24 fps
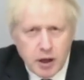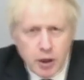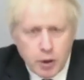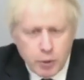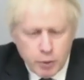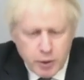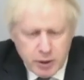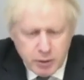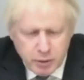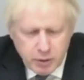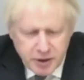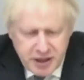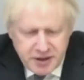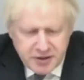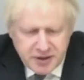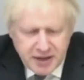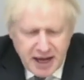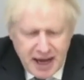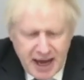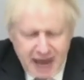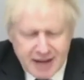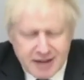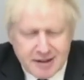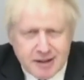We will need
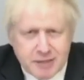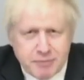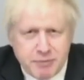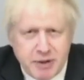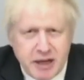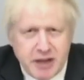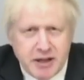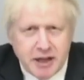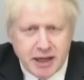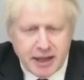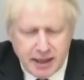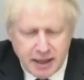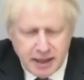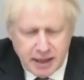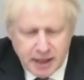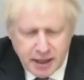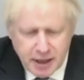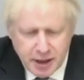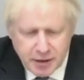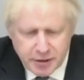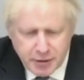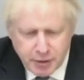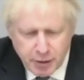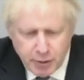to act speedily
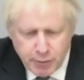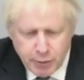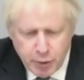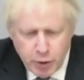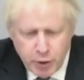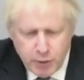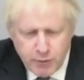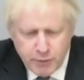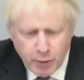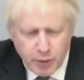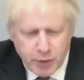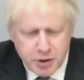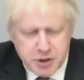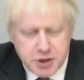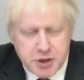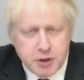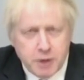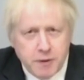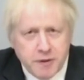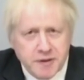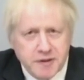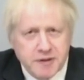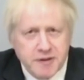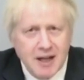to remove or
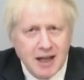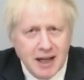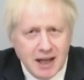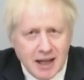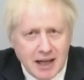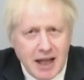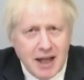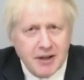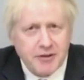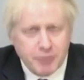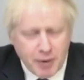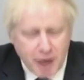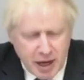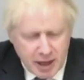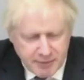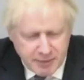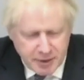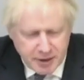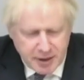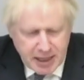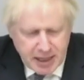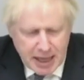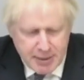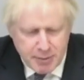reduce less
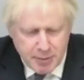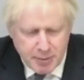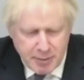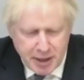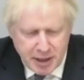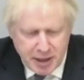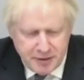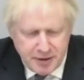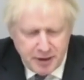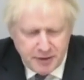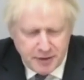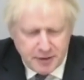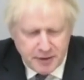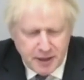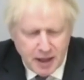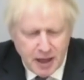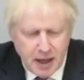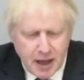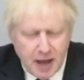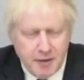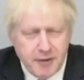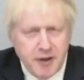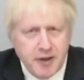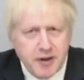relevant capabilities,
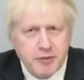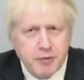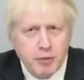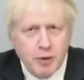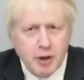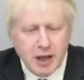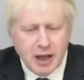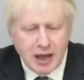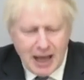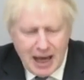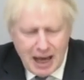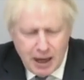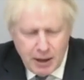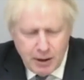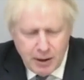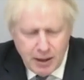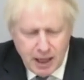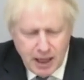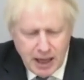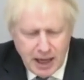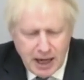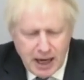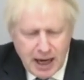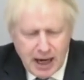and this will allow
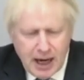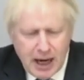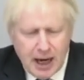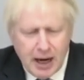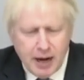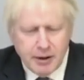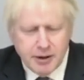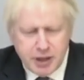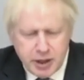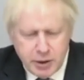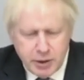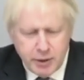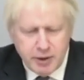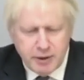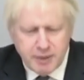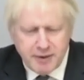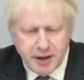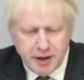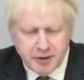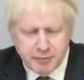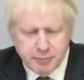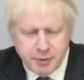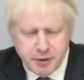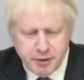our new
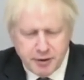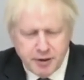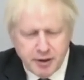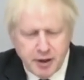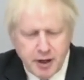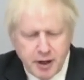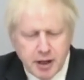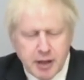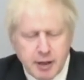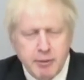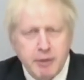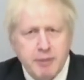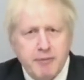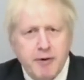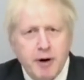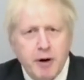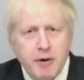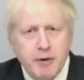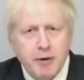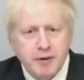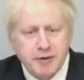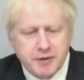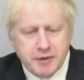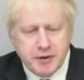investment to be
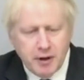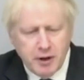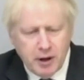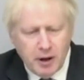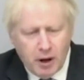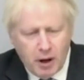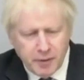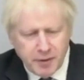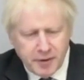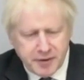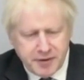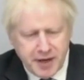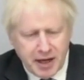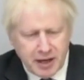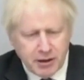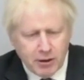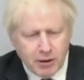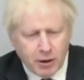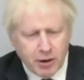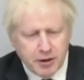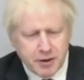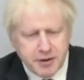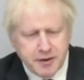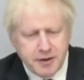focused on the
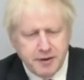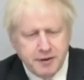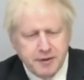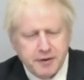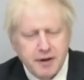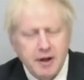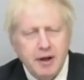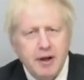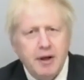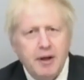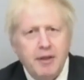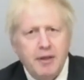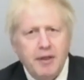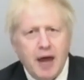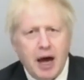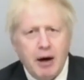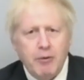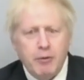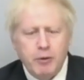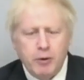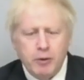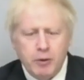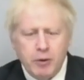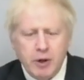technologies
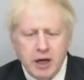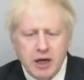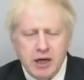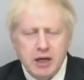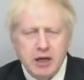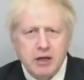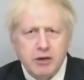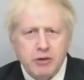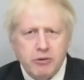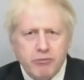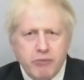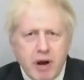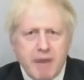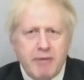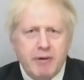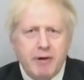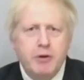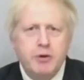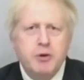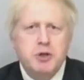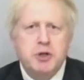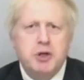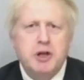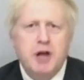that will
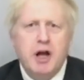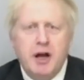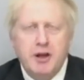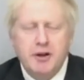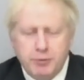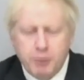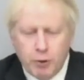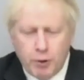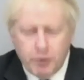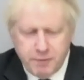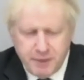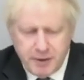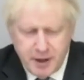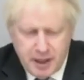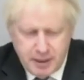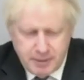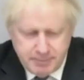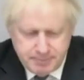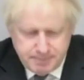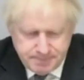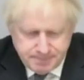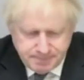revolutionize warfare.